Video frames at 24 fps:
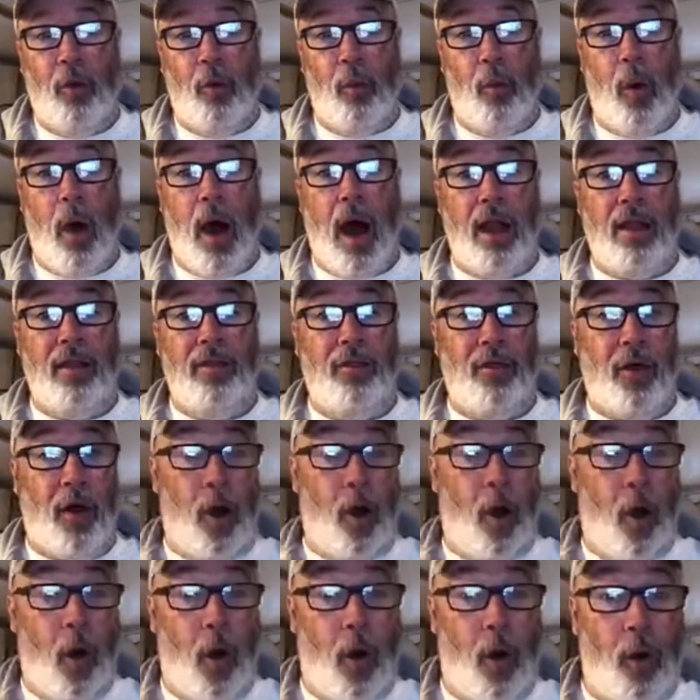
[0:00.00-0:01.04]
what the
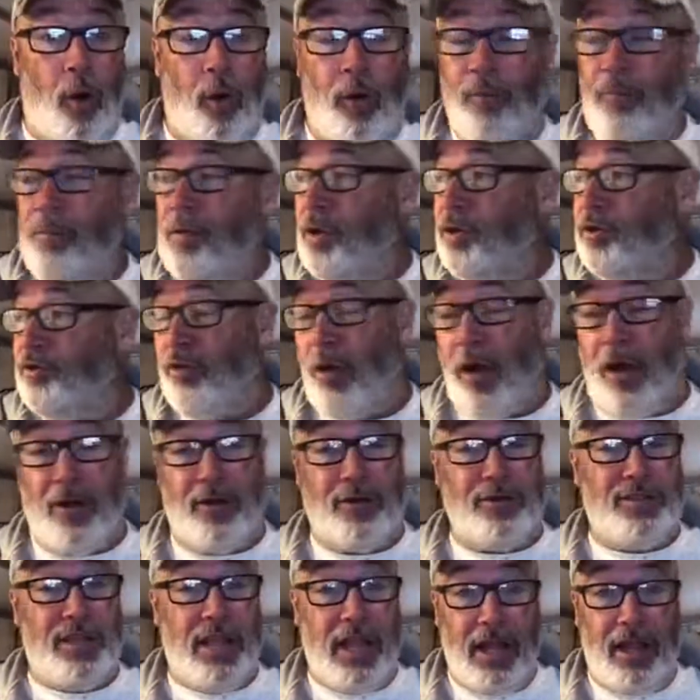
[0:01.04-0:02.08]
whole
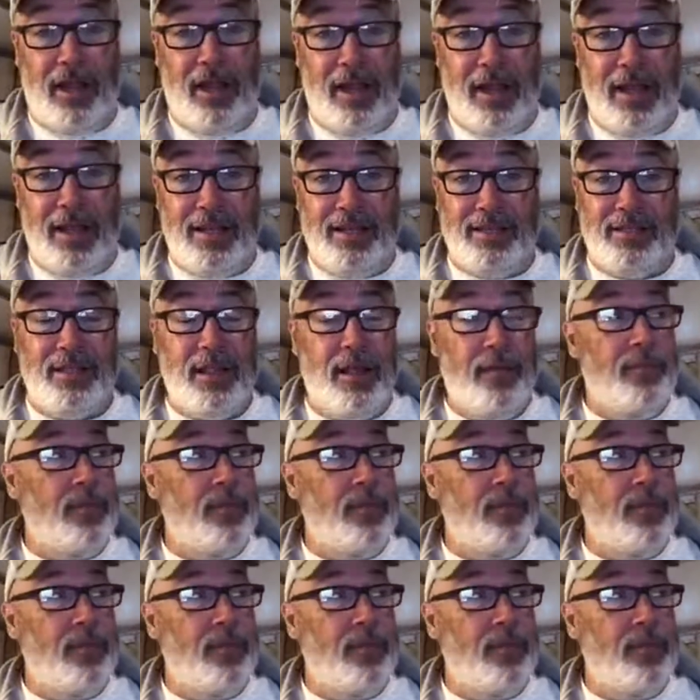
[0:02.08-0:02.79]
Traders Hill is